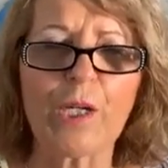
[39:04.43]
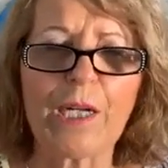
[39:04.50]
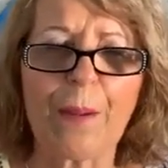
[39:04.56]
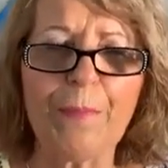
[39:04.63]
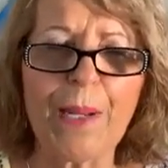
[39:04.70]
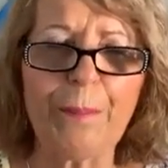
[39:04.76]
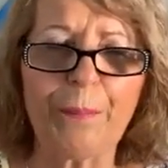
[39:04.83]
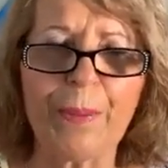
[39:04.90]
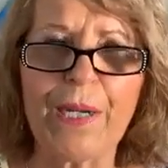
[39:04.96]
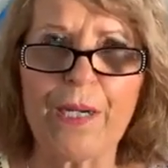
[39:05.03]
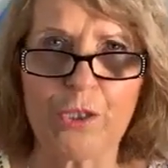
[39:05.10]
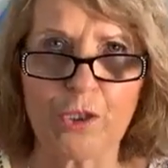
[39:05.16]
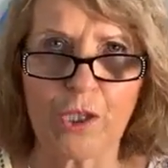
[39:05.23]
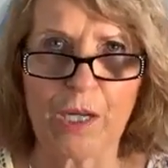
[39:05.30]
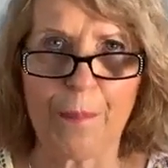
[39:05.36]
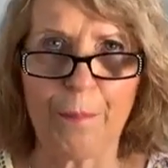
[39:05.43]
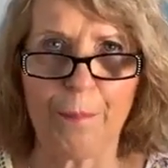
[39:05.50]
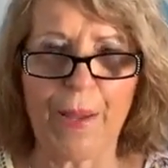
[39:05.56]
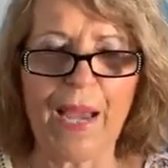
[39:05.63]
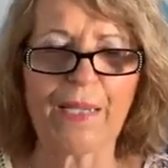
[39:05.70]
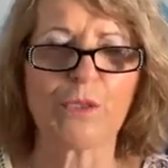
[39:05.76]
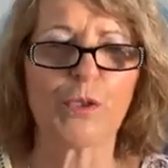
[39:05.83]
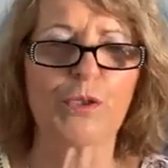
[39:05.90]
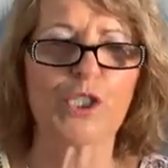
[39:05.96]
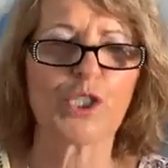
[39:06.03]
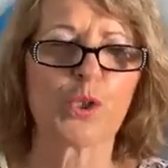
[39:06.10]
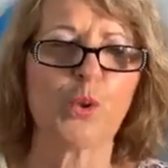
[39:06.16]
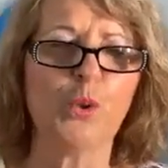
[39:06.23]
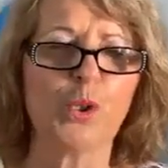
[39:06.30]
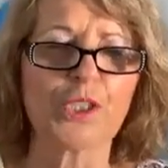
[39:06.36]
we command prayer to come back to the
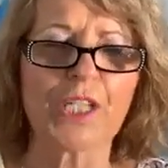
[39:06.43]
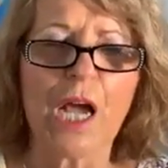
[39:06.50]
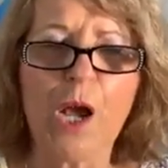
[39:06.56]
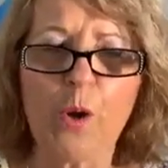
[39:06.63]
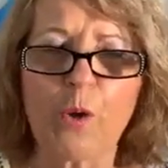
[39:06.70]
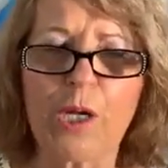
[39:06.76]
schools.